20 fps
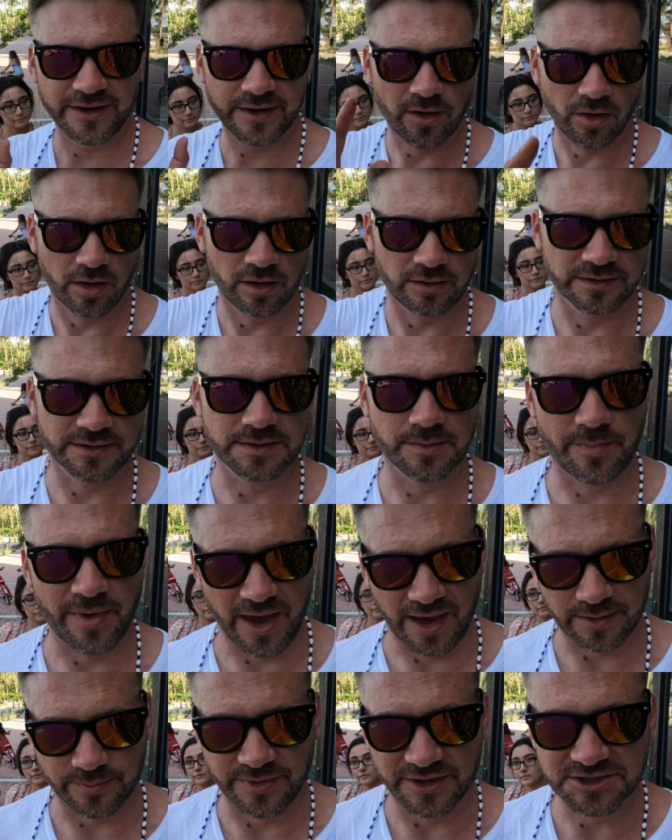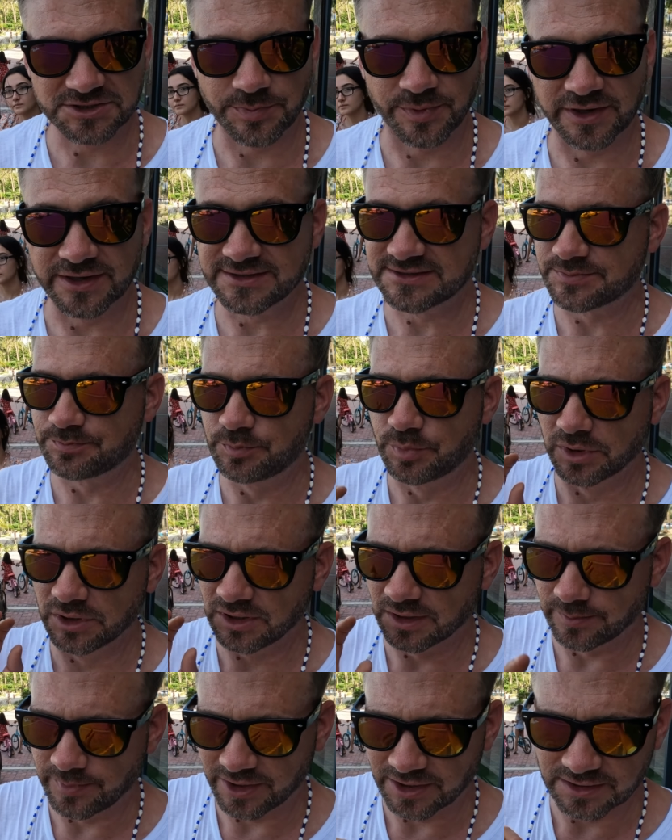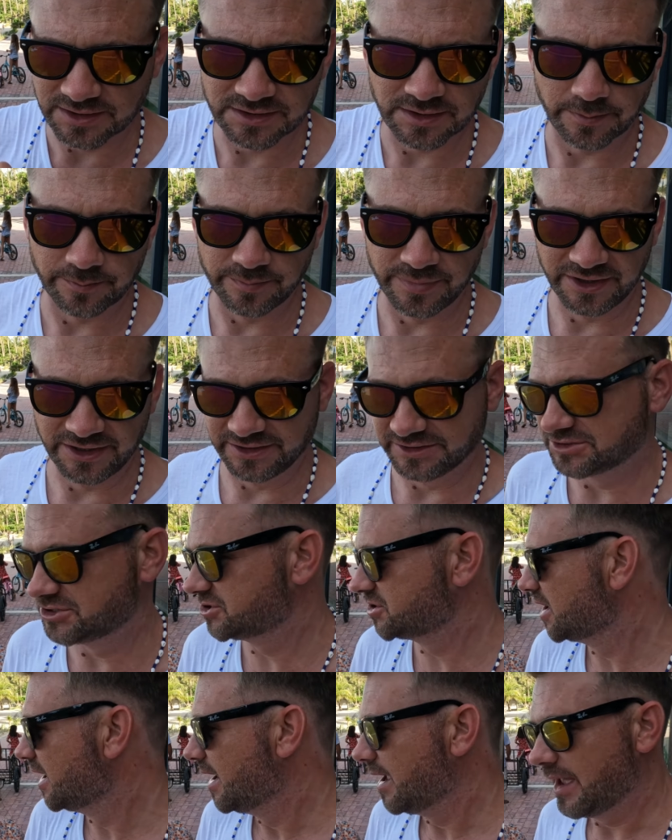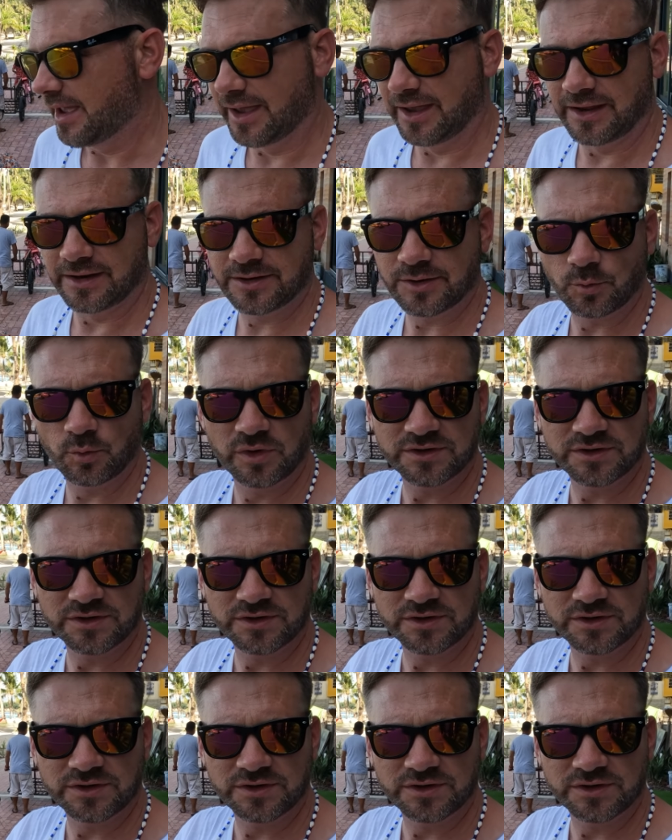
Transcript: many call it the back beach, but it's Bulabog Beach. And